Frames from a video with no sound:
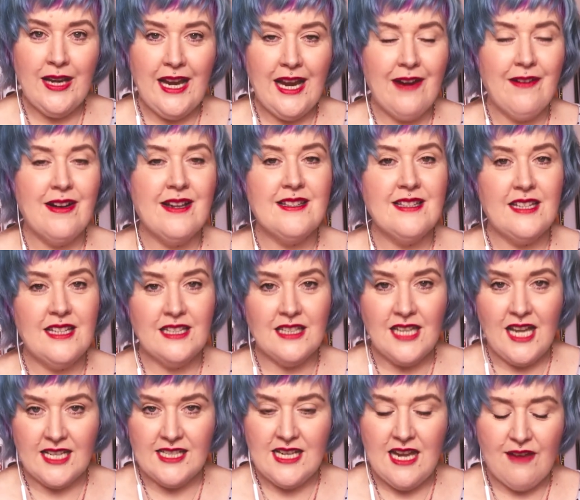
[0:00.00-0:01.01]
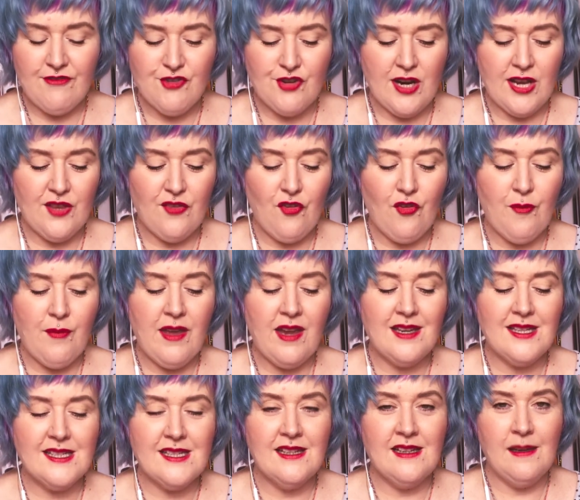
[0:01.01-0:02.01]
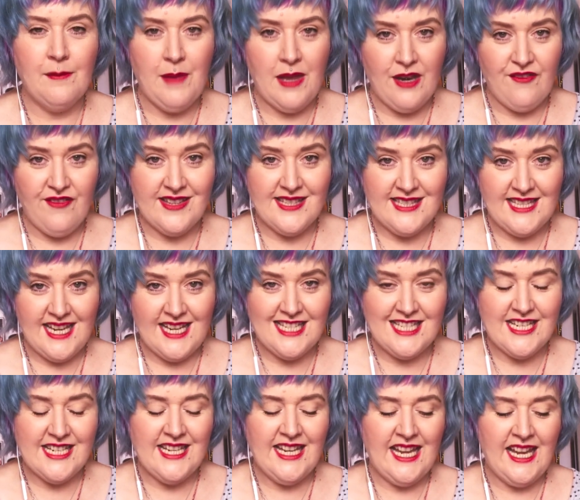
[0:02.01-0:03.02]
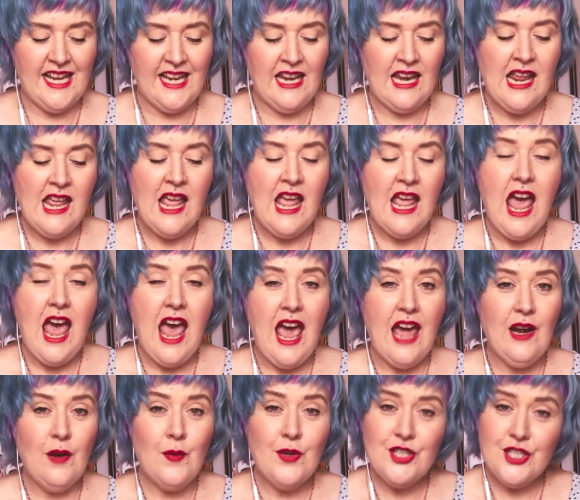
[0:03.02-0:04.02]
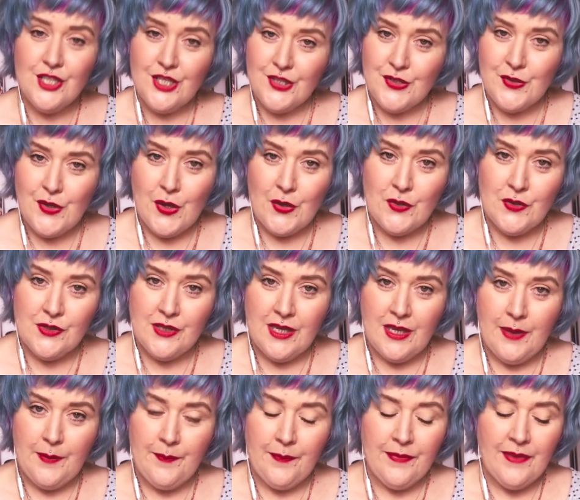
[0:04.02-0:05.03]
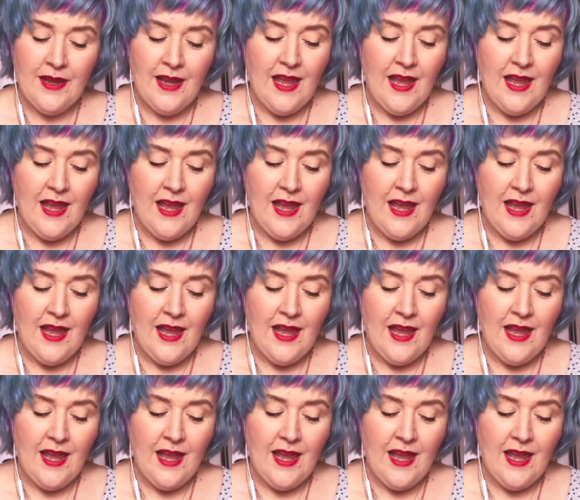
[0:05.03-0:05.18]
areas that you'd like to have transformation and manifestation in, and I want you to circle them.